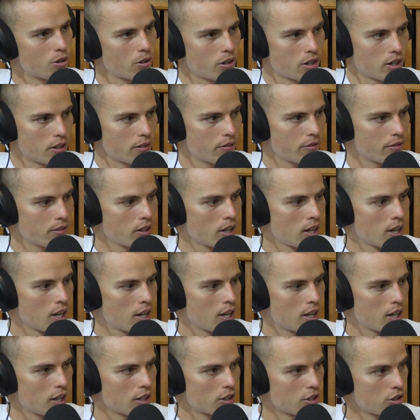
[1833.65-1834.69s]
And if
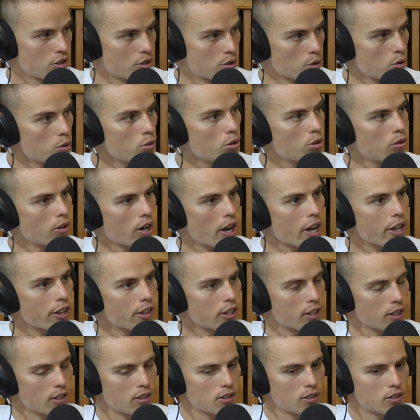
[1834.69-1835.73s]
you do the right
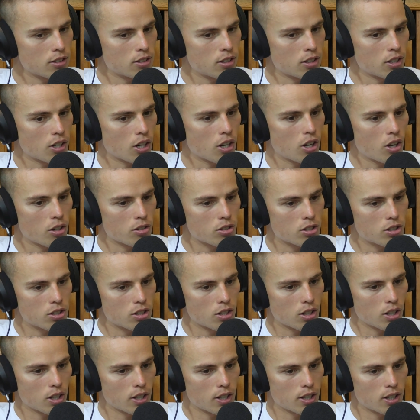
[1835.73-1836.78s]
things and you're
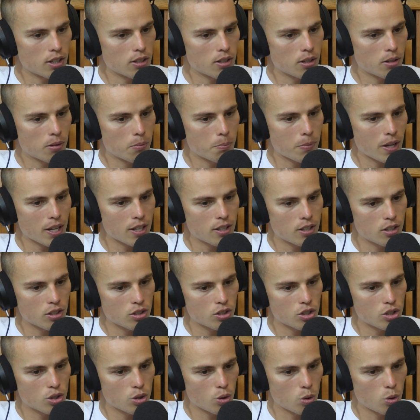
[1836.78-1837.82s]
constantly making
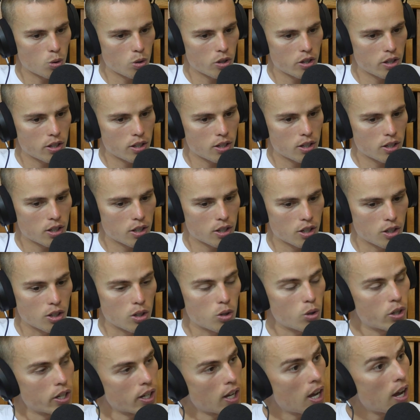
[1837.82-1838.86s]
sure that you're
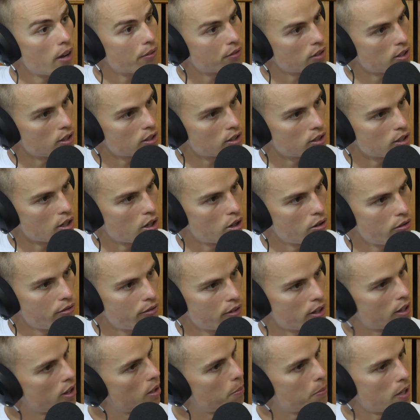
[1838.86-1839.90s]
looking after
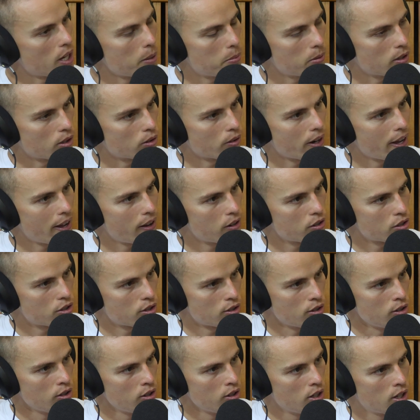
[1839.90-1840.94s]
yourself and the people around
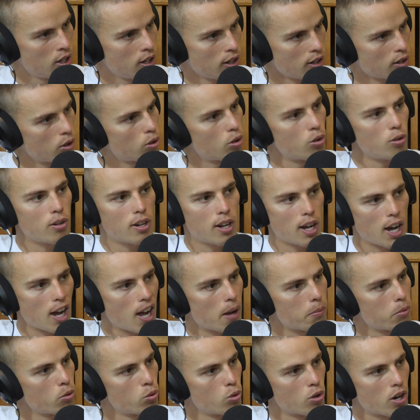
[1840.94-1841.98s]
you, good
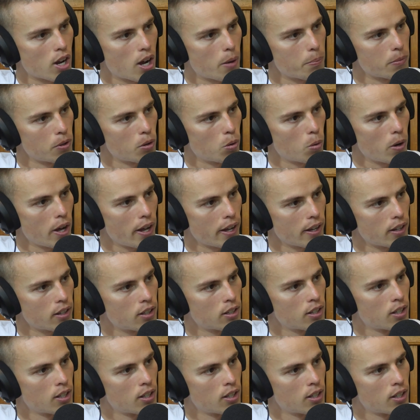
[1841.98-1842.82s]
karma will come your way.